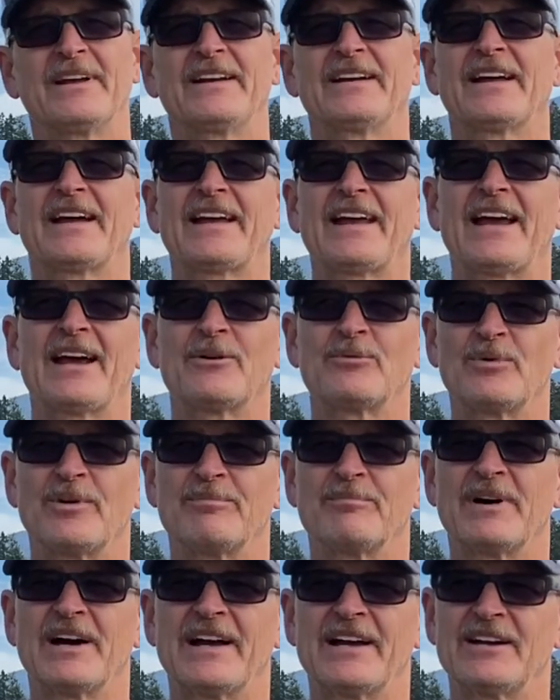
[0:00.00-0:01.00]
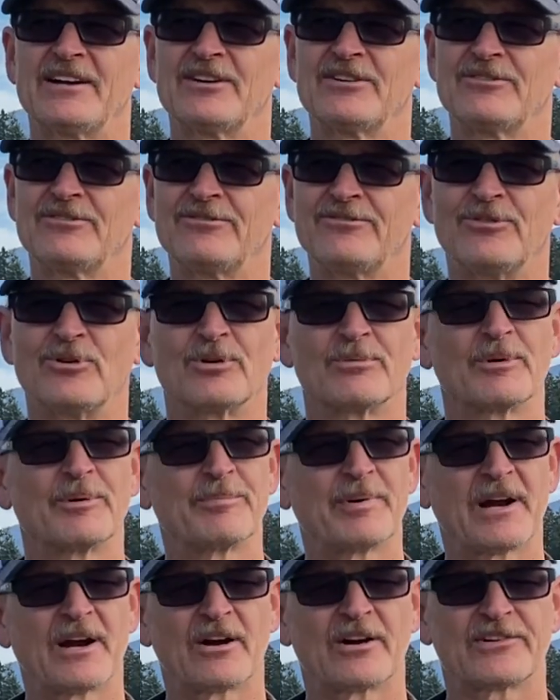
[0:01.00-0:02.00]
I had with my former
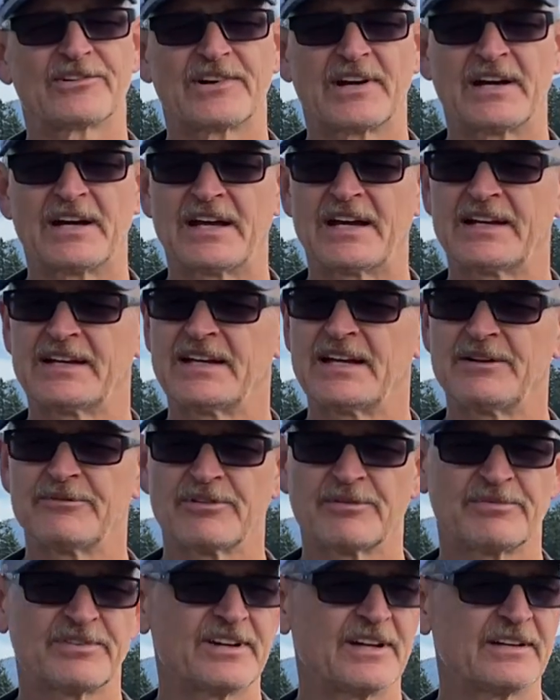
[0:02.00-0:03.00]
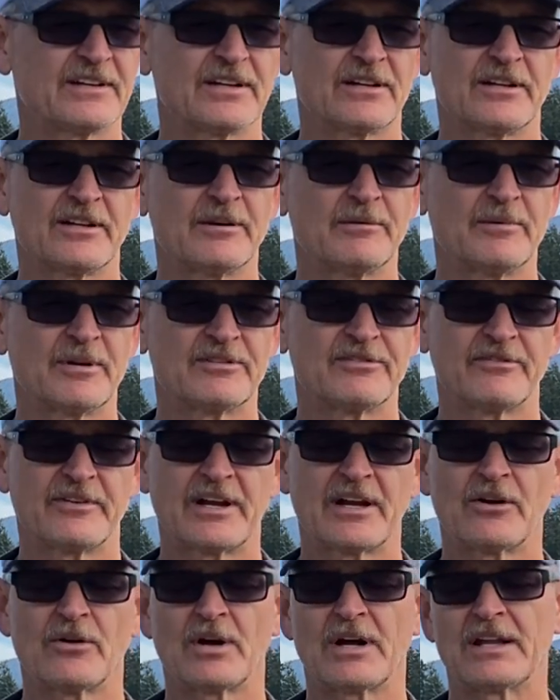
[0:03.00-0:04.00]
parish, and I came from St. Kilian Mission
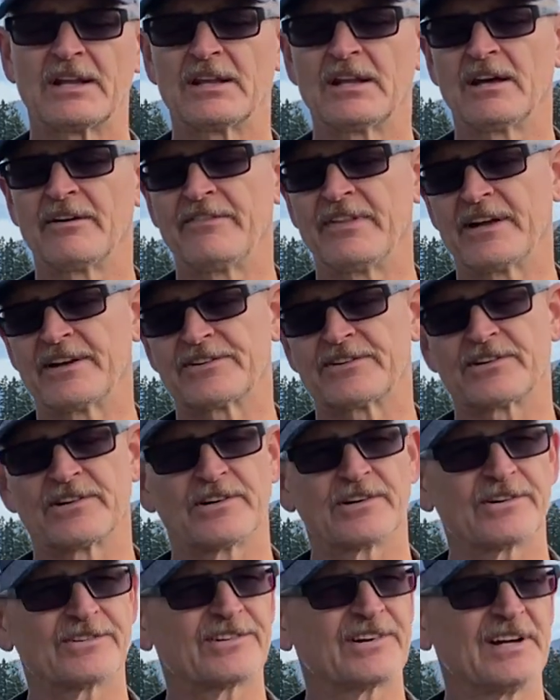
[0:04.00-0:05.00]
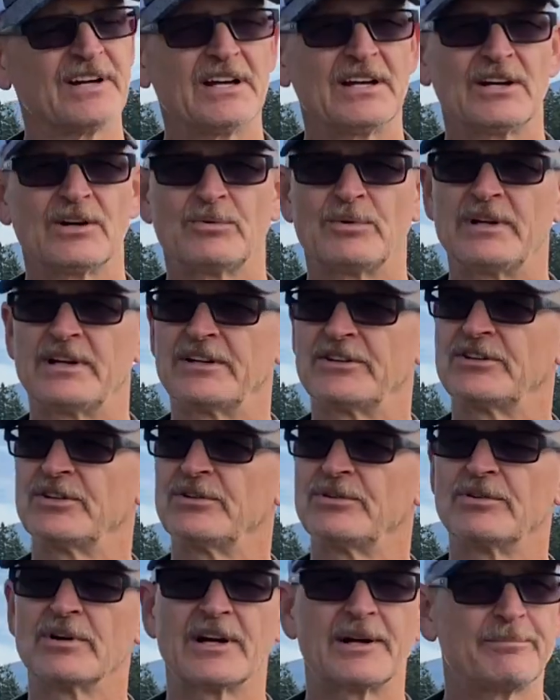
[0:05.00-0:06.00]
Viejo, I love that church. We had two
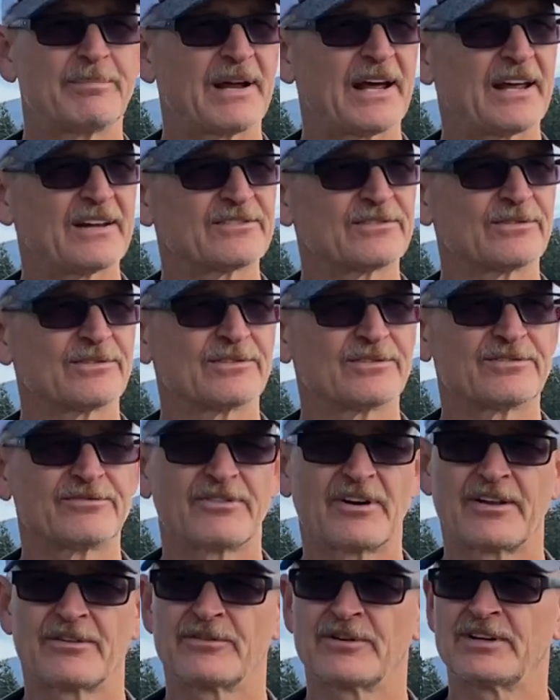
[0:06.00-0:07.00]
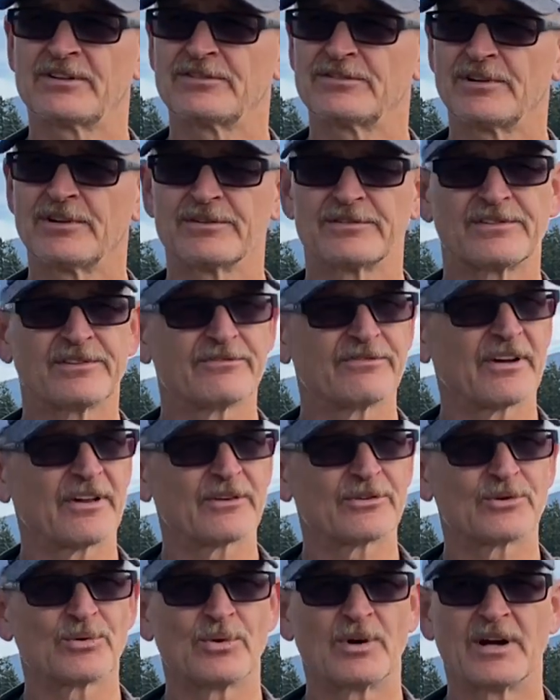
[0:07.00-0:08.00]
great pastors, Father Angelos and Father
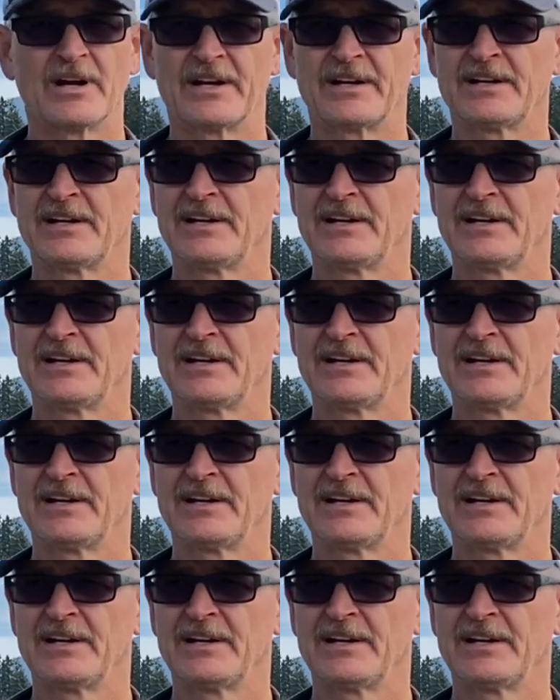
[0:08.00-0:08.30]
Tuan.